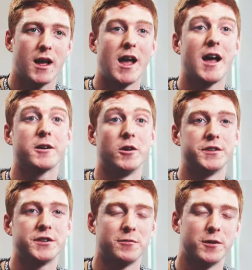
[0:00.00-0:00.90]
I got into
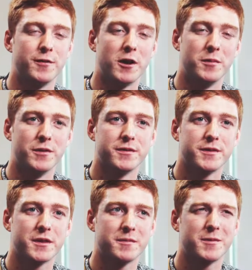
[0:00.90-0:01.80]
software
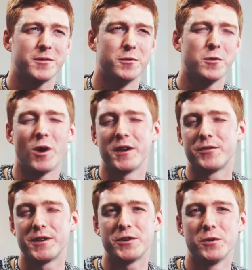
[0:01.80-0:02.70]
development through quite a
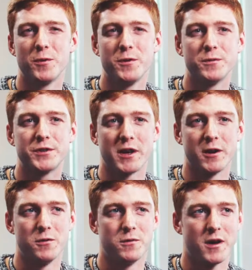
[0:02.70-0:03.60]
traditional route,
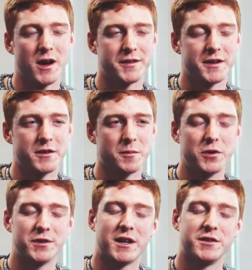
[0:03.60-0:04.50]
so I did
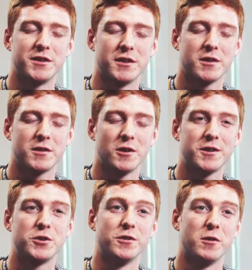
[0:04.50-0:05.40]
computer science at
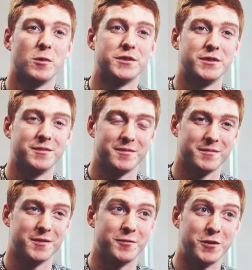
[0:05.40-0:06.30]
college, although it wasn't
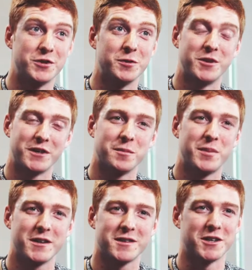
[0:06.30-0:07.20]
the first subject I
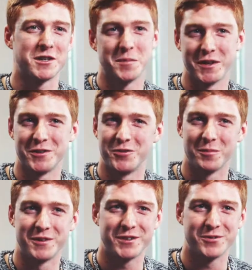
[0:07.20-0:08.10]
picked. I actually picked and
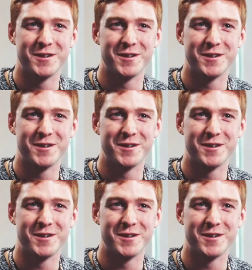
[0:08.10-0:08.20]
dropped history.